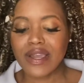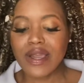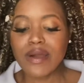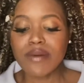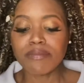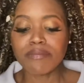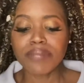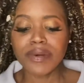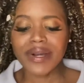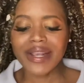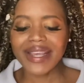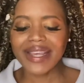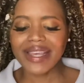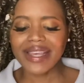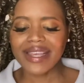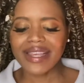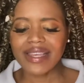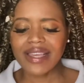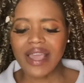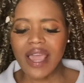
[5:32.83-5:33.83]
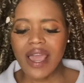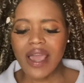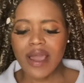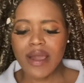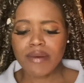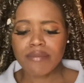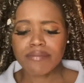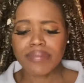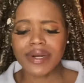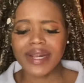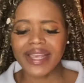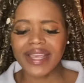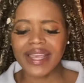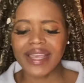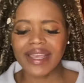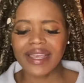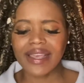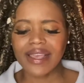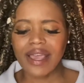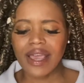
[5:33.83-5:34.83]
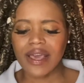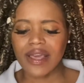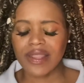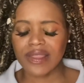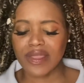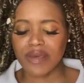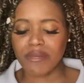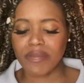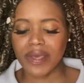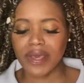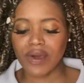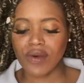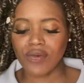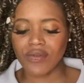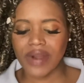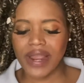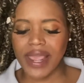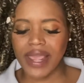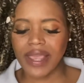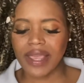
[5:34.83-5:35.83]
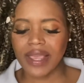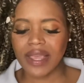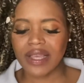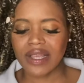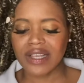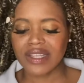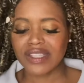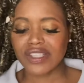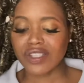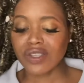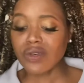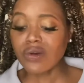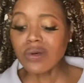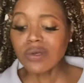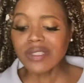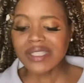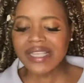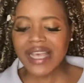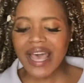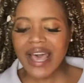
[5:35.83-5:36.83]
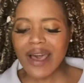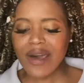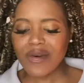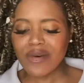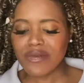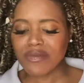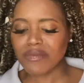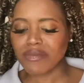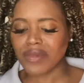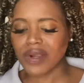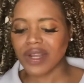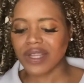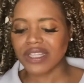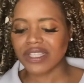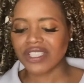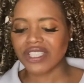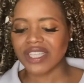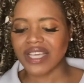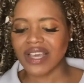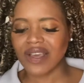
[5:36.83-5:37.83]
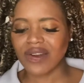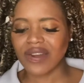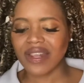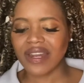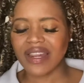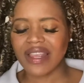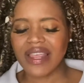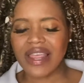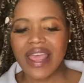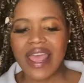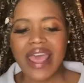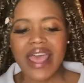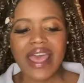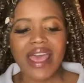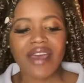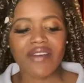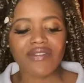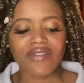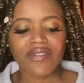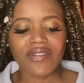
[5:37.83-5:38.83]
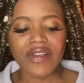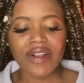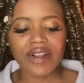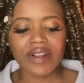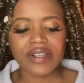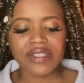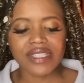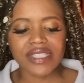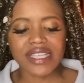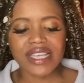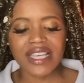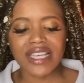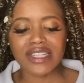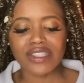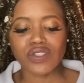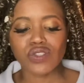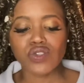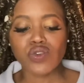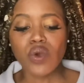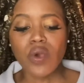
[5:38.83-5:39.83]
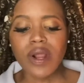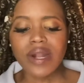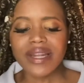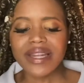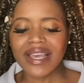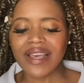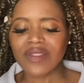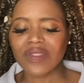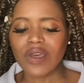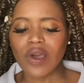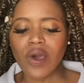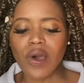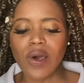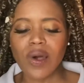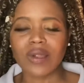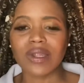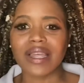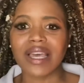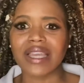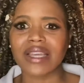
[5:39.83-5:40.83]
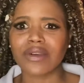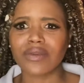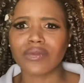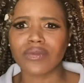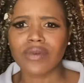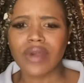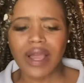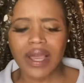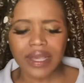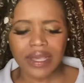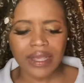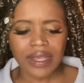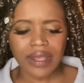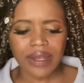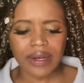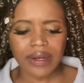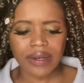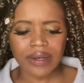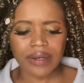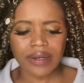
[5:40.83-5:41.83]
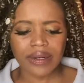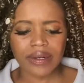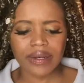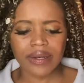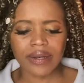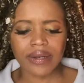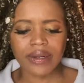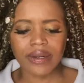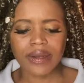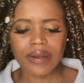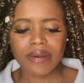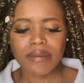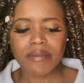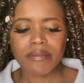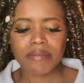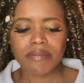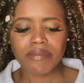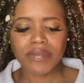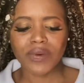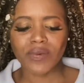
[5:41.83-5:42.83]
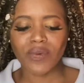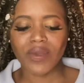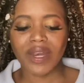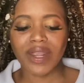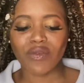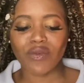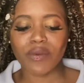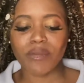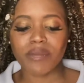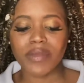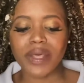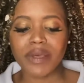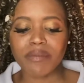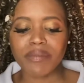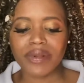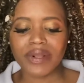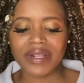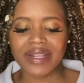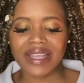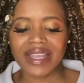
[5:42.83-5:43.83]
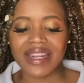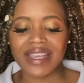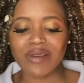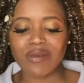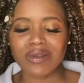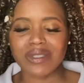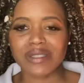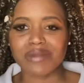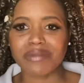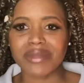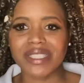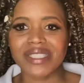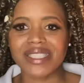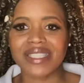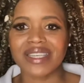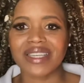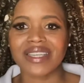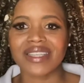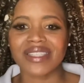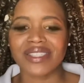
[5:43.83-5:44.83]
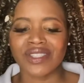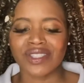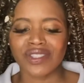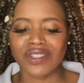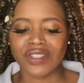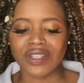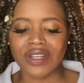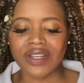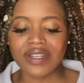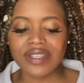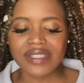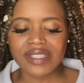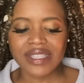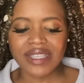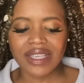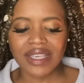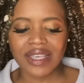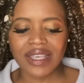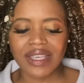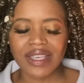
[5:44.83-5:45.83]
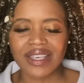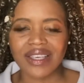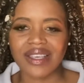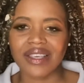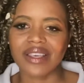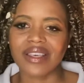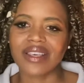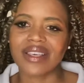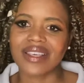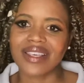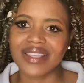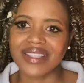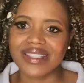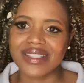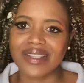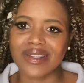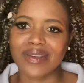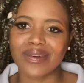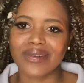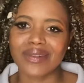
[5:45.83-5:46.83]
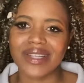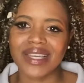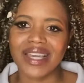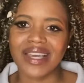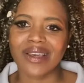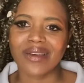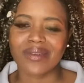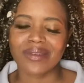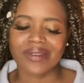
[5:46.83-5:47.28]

Bring, bring, the bell rang. School's out, Marcus shouted. At first, he tore down the hall like a rocket. But when he remembered that he was missing his jersey, he slowed down.